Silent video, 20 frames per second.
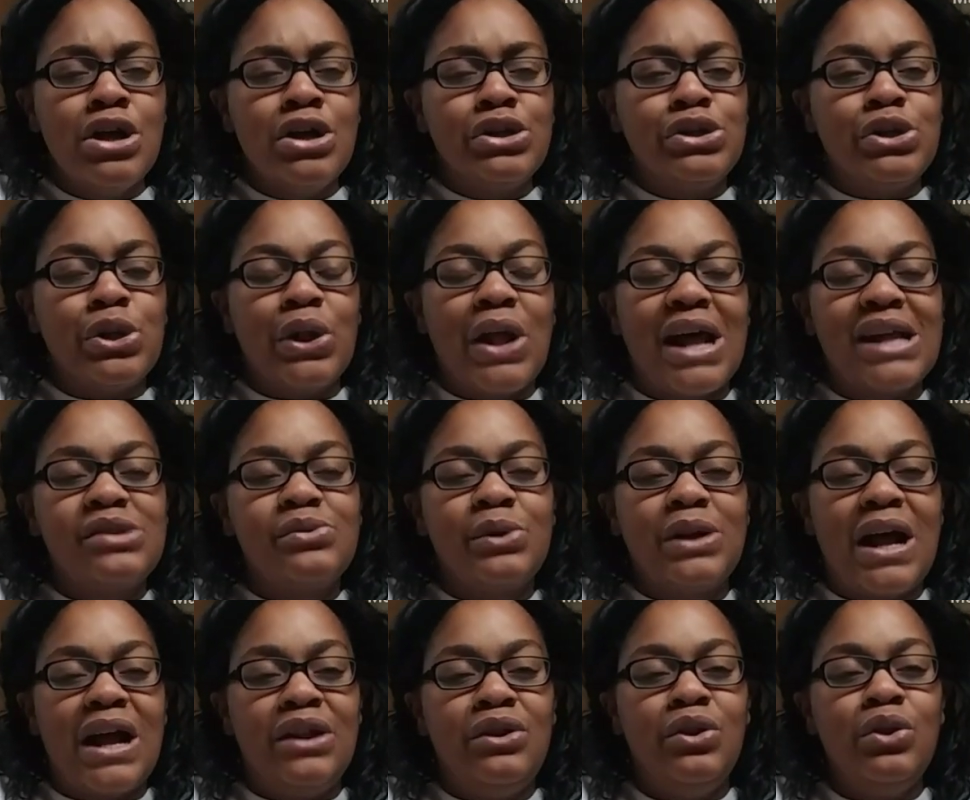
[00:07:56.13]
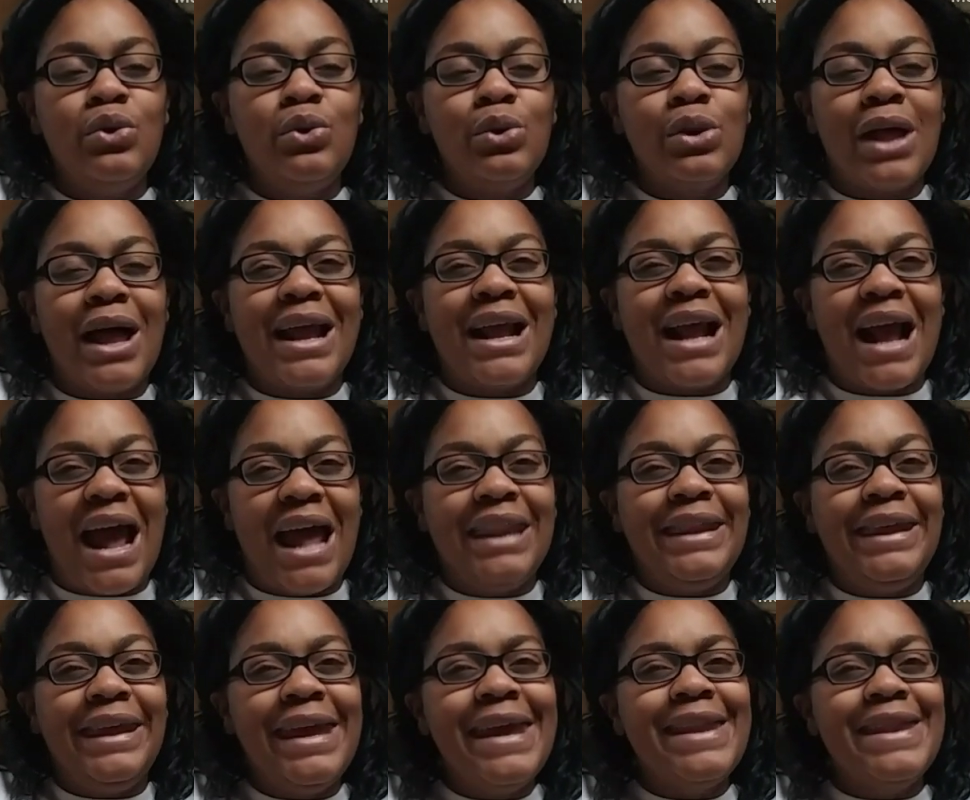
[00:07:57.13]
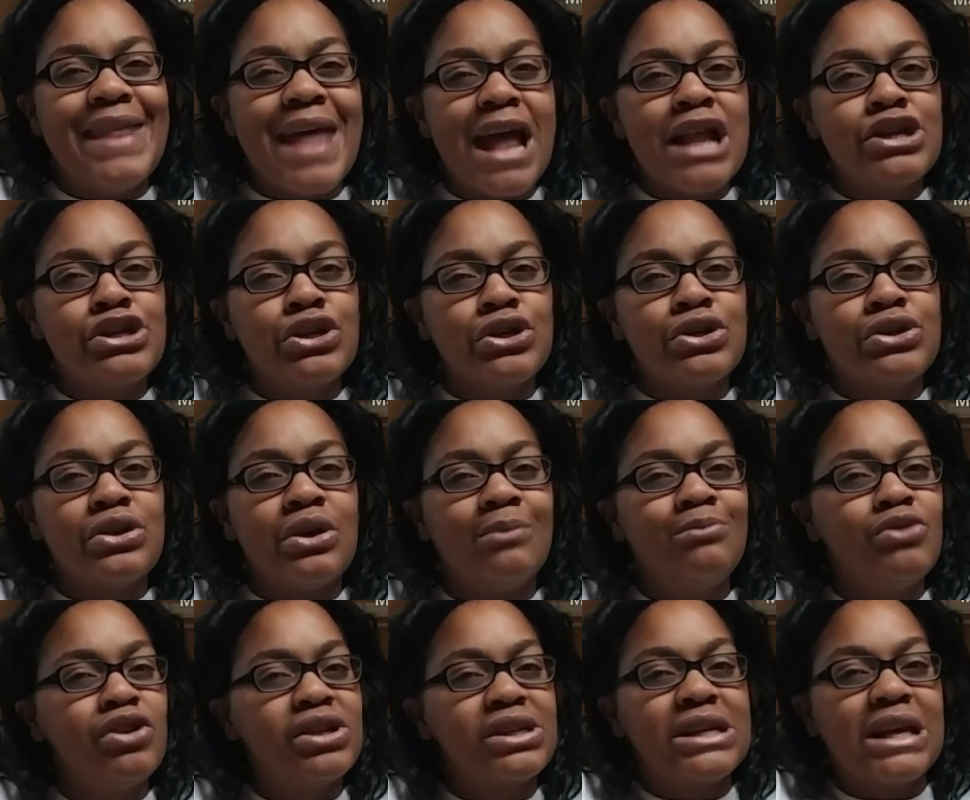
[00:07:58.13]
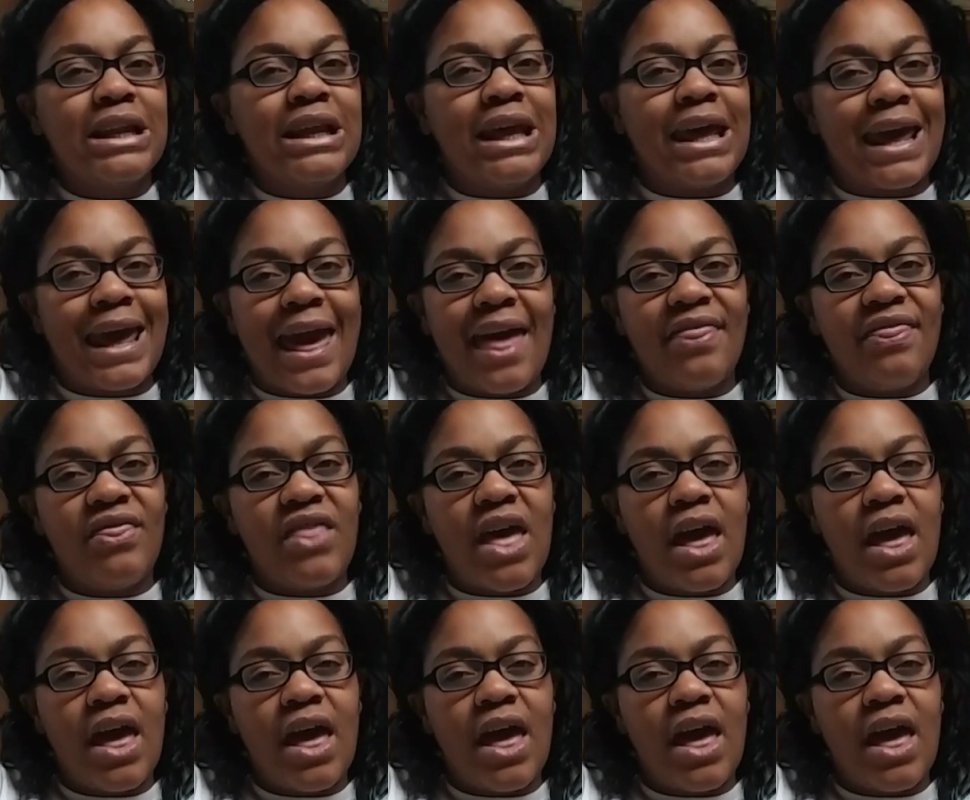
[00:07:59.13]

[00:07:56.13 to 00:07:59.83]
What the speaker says: So that's when I knew, like, I need dentures, so I'm just going to get